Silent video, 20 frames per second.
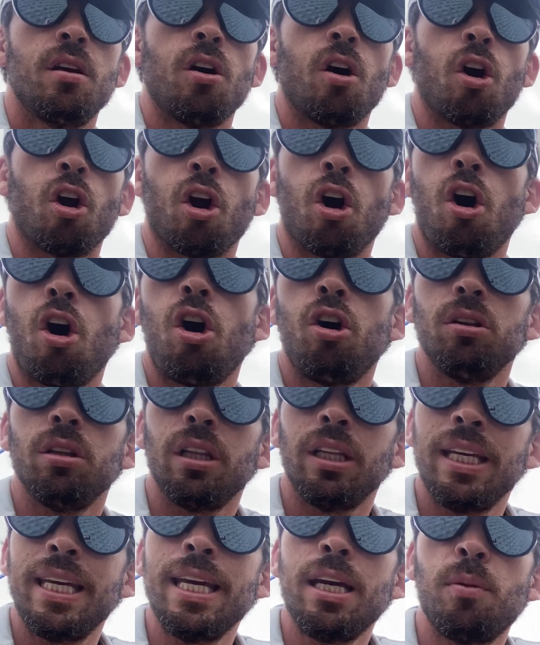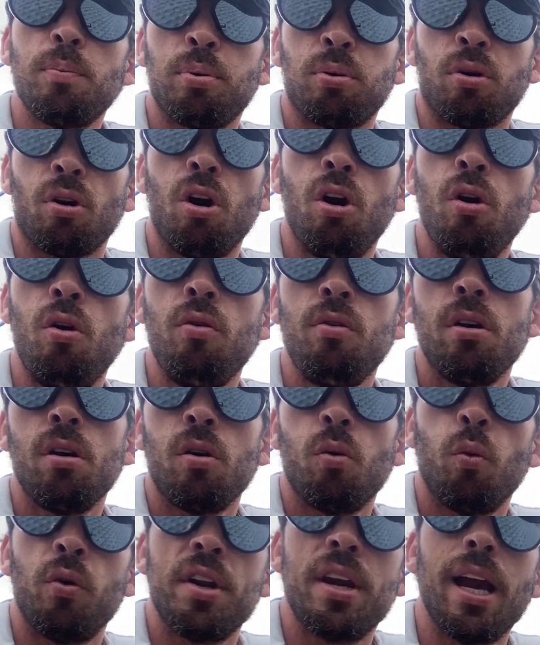are all leak prone
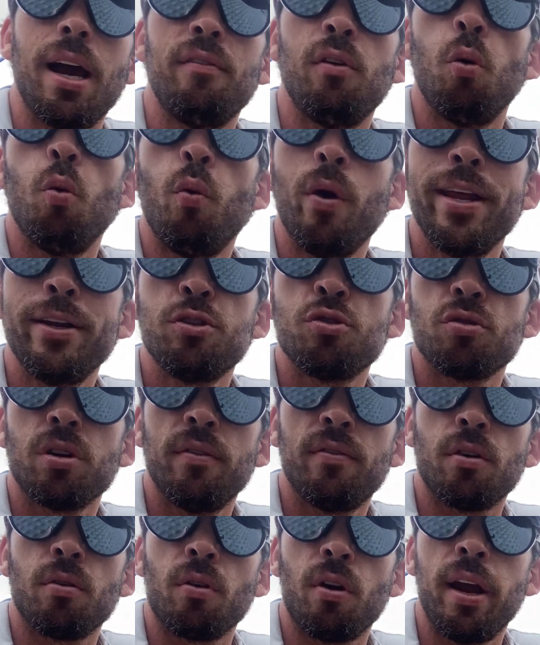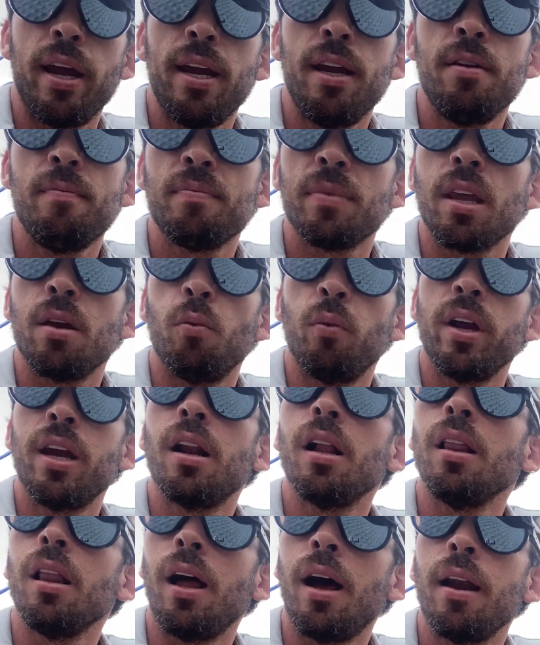when you have a wind-driven rain, and we get
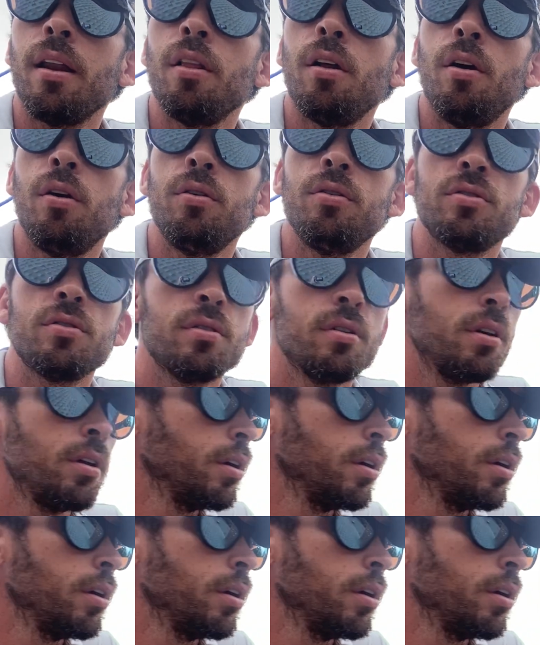a lot of those